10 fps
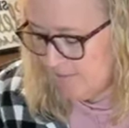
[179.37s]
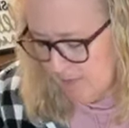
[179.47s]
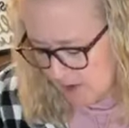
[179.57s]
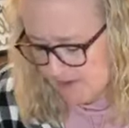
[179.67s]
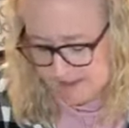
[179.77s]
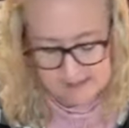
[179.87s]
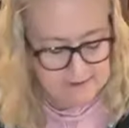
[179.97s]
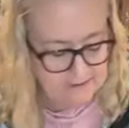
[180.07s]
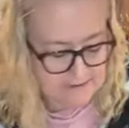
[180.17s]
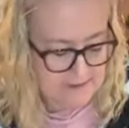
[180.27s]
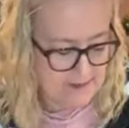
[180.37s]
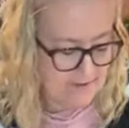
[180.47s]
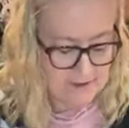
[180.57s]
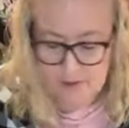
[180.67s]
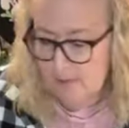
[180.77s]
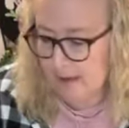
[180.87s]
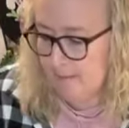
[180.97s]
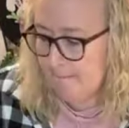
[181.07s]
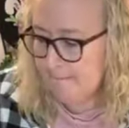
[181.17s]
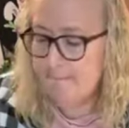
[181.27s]
mostly. Still have a little
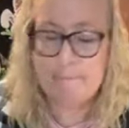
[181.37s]
bit.